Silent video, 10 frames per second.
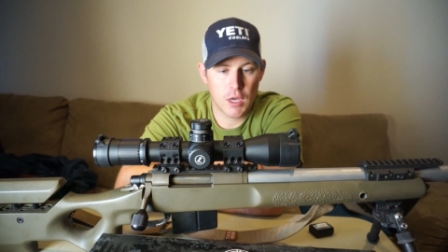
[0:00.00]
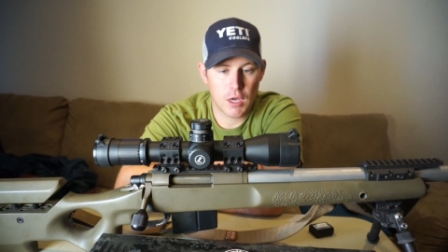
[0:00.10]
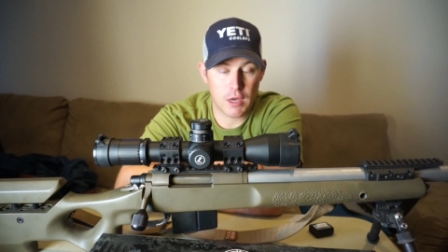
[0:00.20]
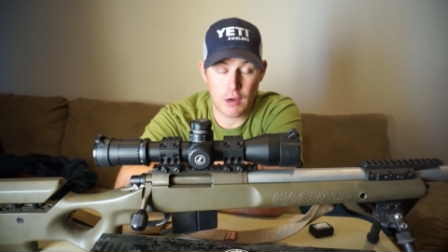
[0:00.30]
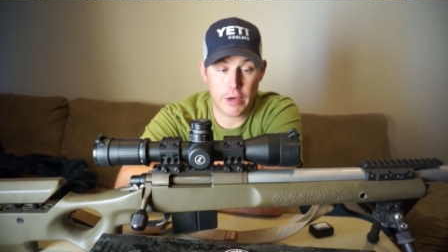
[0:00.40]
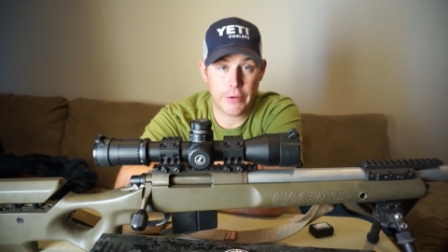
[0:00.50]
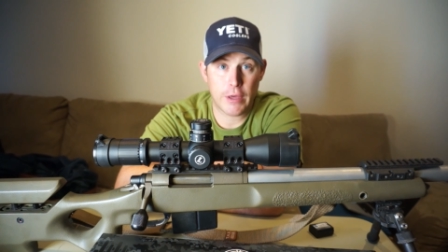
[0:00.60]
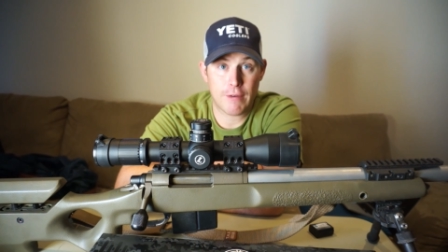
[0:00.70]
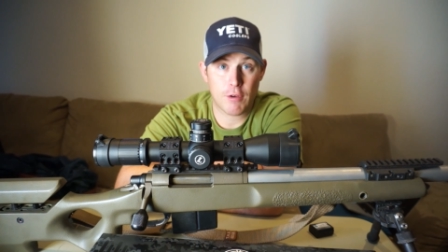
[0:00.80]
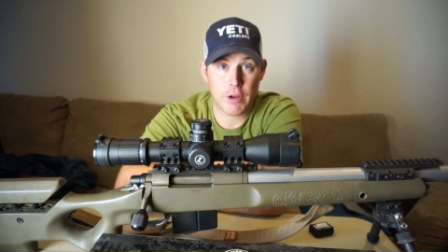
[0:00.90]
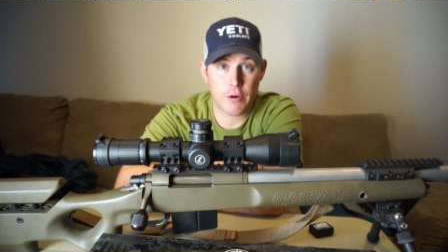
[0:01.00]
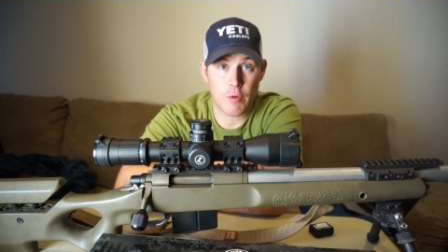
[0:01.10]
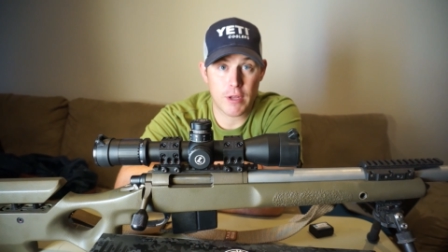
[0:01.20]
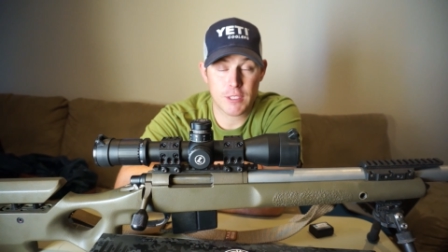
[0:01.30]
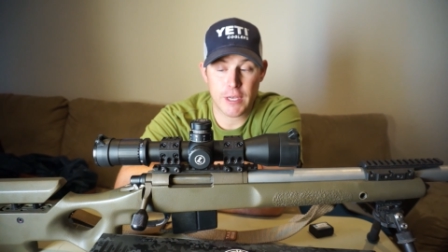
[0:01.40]
I only have 100
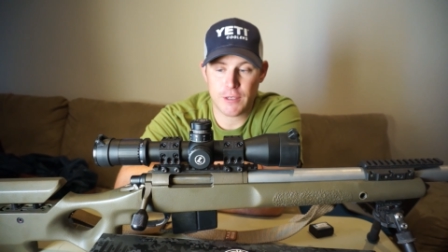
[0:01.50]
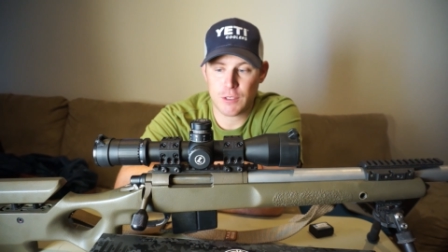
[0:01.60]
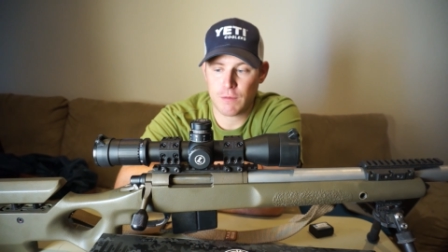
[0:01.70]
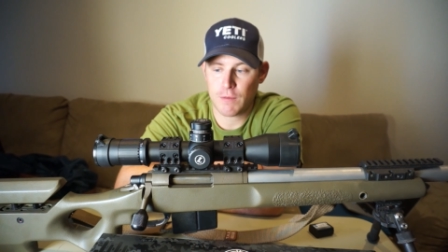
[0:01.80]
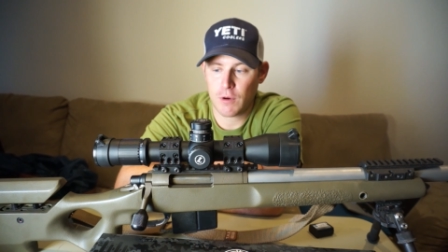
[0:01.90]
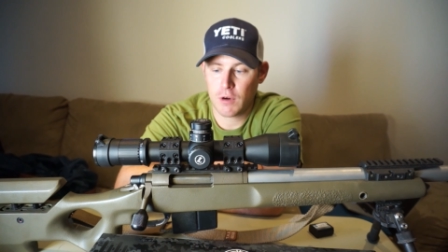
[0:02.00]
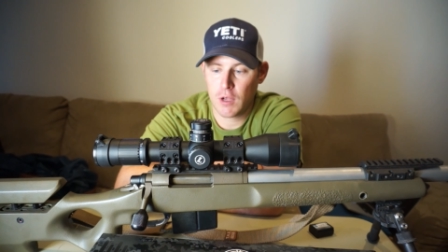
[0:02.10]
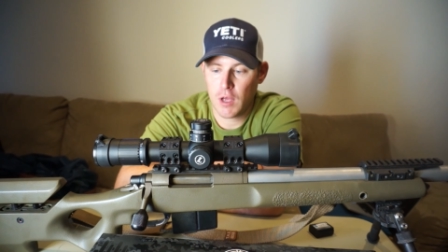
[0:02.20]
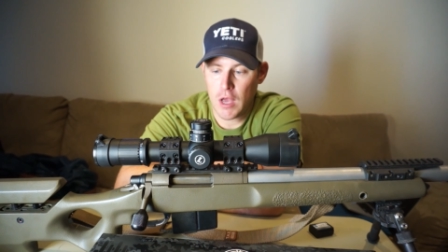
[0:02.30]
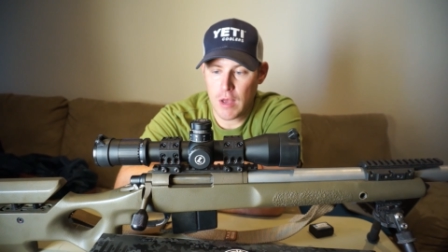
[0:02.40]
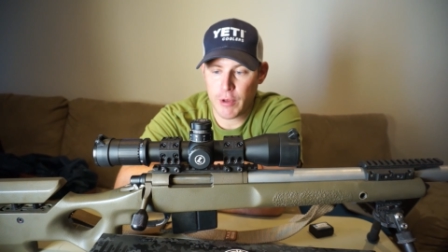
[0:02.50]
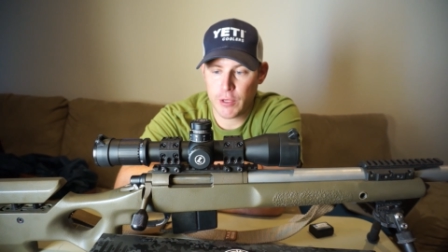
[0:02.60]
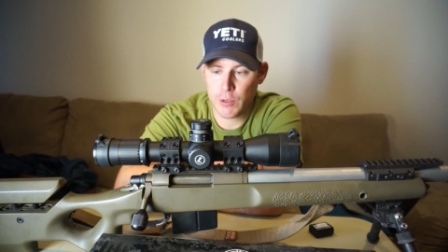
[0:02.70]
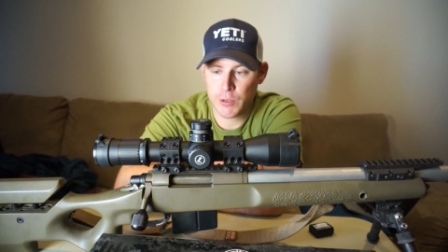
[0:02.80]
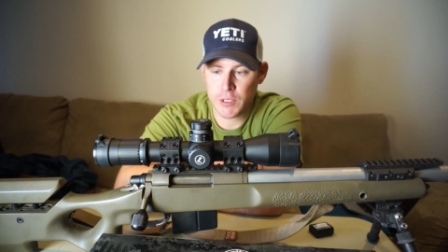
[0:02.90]
rounds down it so far. I'm going
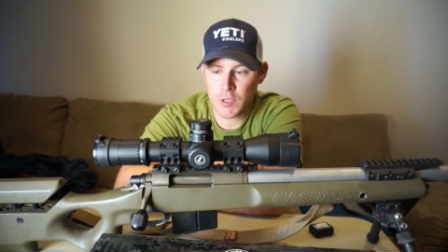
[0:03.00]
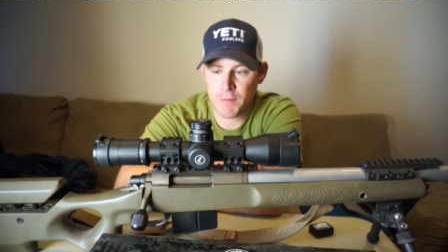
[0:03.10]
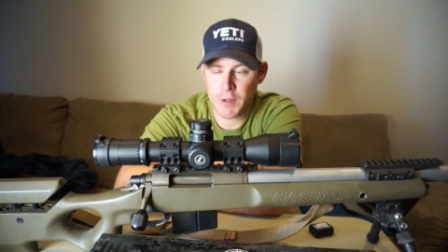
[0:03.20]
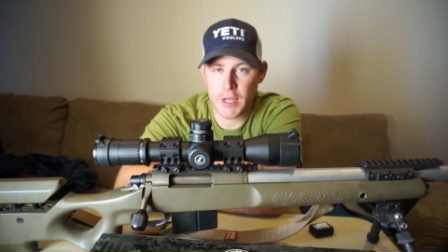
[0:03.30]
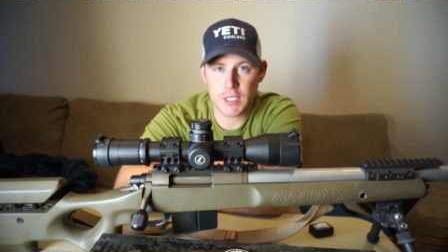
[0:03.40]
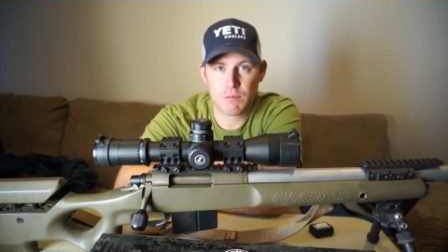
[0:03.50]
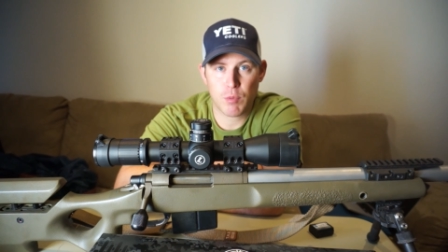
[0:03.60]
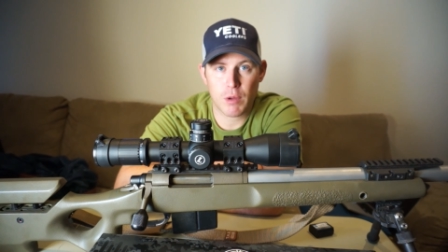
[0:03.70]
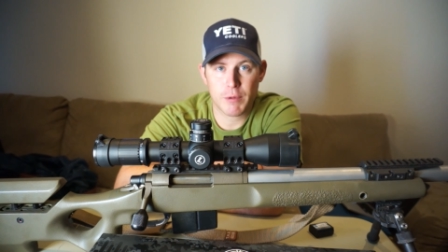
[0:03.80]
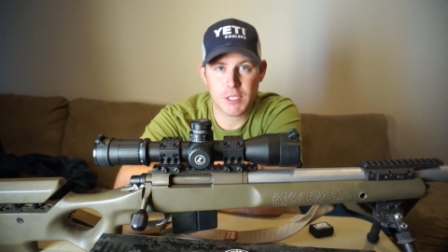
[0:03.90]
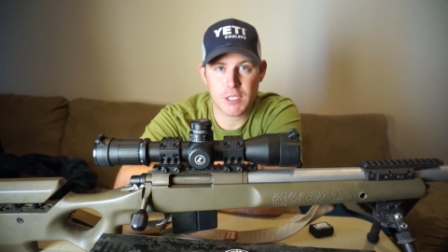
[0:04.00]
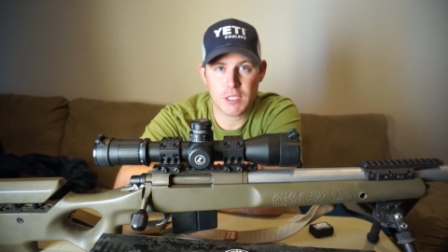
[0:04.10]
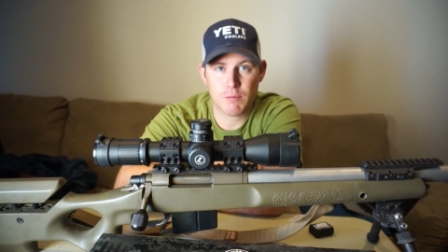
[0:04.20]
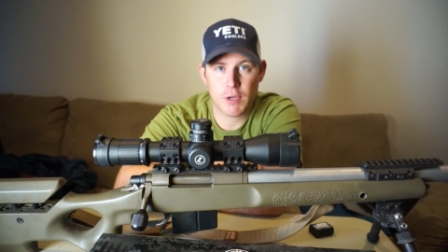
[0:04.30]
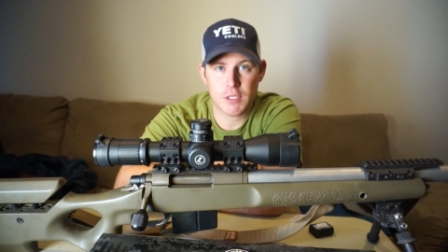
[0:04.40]
to use this over the next probably
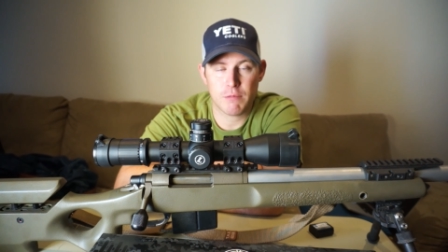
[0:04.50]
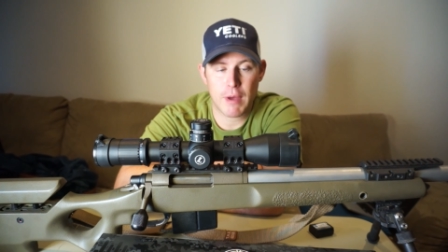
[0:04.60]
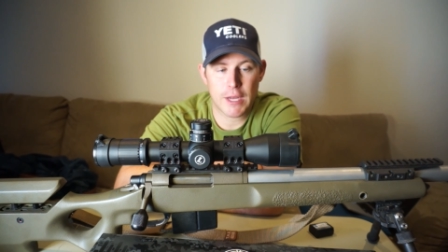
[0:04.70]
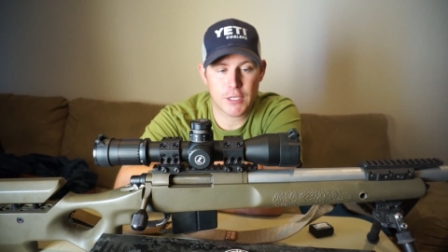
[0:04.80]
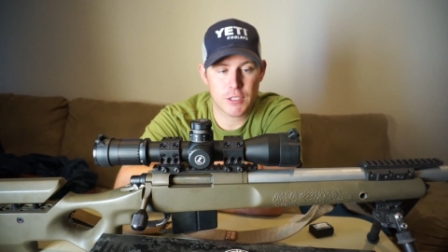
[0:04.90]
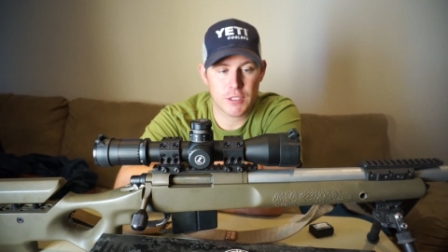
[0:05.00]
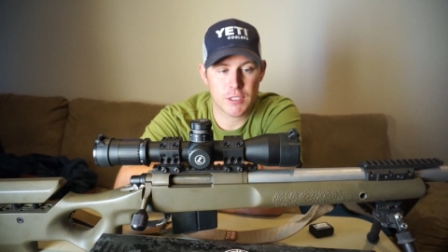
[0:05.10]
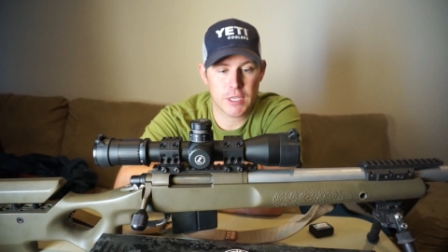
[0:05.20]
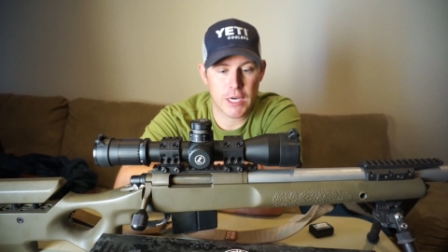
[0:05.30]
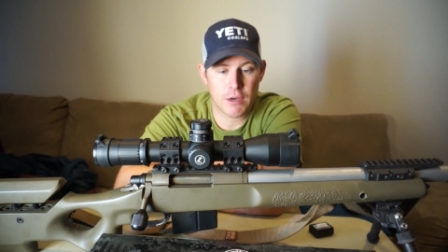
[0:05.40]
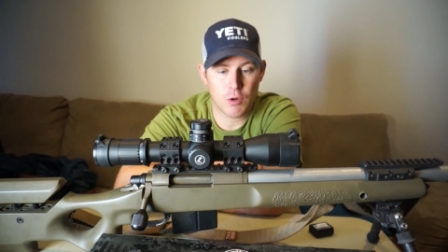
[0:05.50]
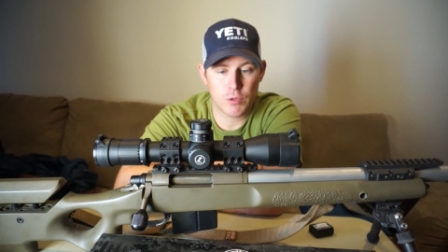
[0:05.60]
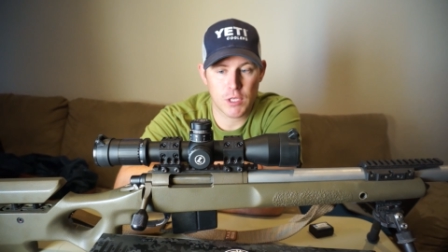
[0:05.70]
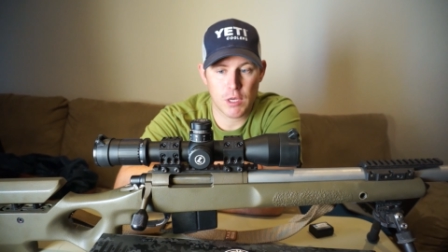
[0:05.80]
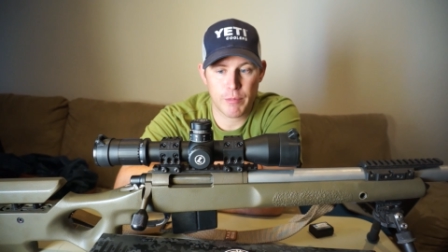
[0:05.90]
6 months in matches and see how it
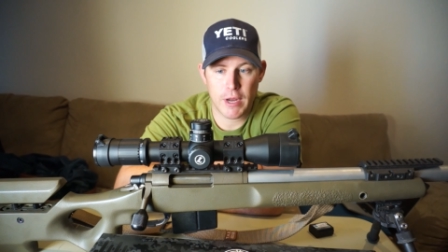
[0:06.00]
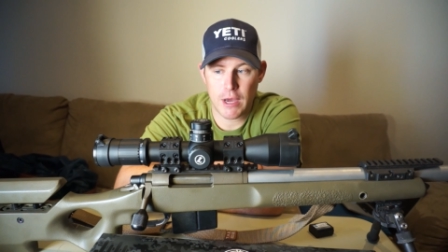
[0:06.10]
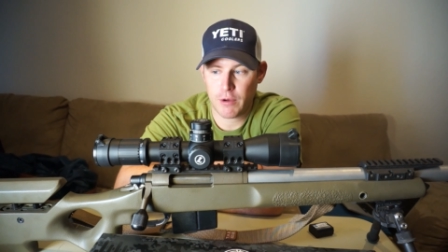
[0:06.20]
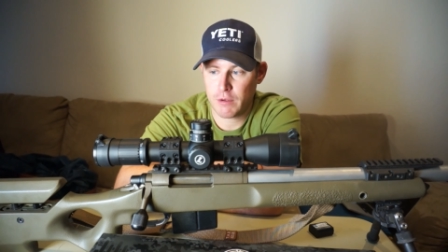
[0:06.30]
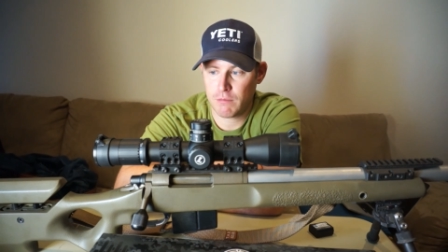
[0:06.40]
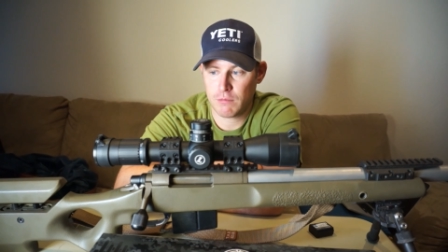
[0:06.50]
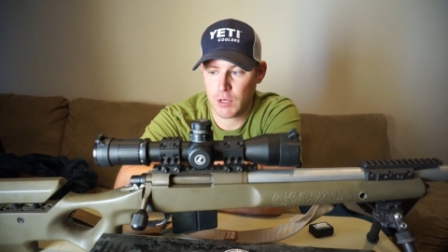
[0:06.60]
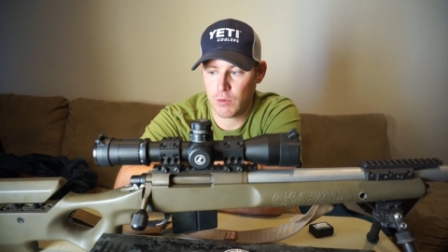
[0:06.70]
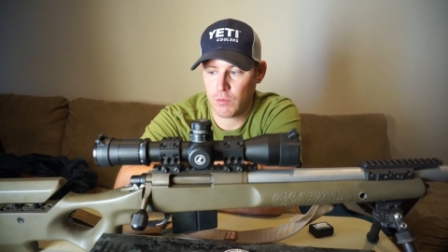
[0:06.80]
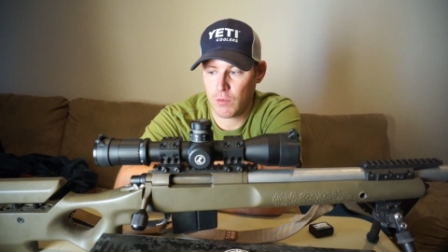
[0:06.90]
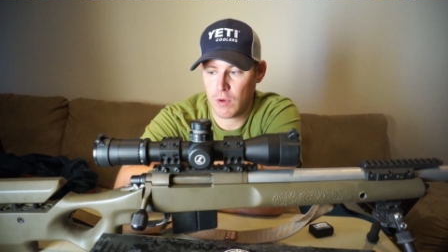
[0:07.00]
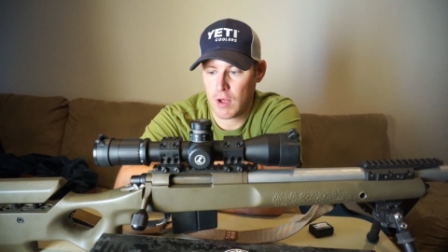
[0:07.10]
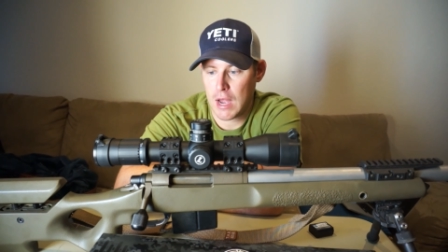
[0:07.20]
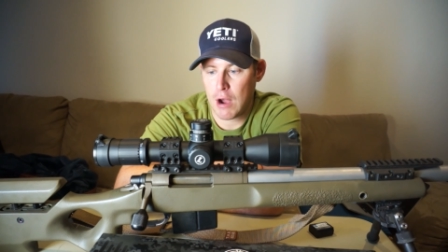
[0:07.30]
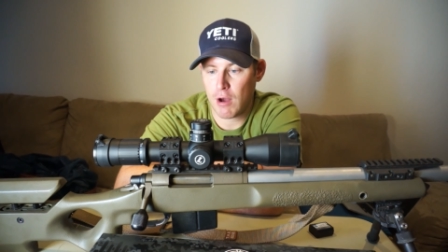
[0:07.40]
holds up and how
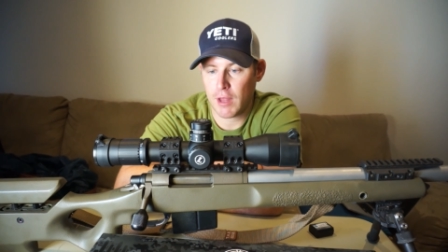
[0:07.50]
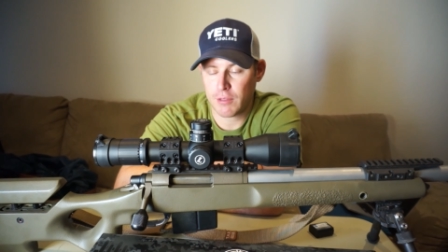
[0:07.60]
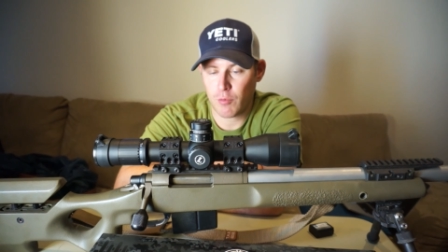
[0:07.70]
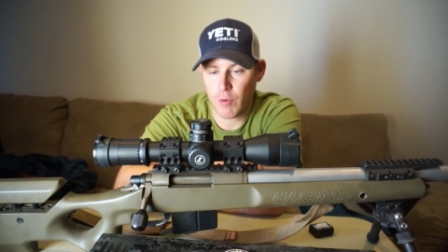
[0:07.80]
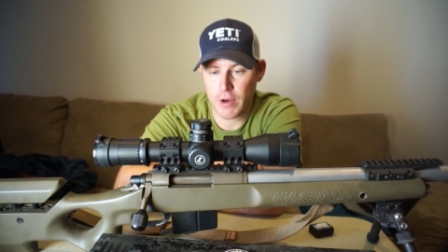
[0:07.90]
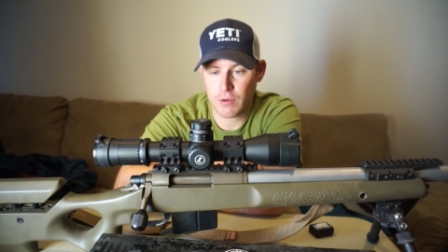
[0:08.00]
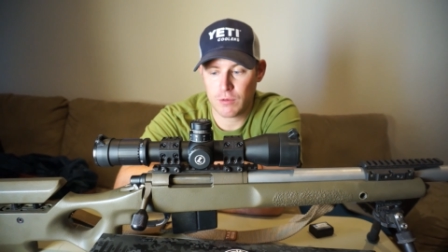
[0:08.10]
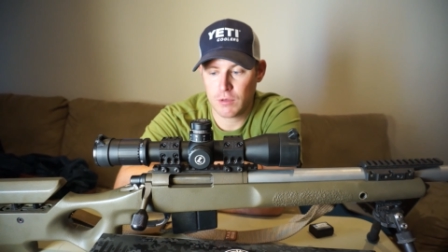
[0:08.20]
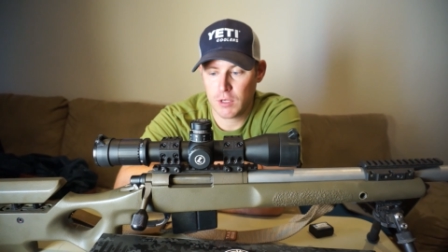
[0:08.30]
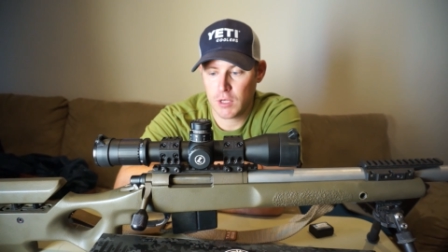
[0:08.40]
I like the reticle.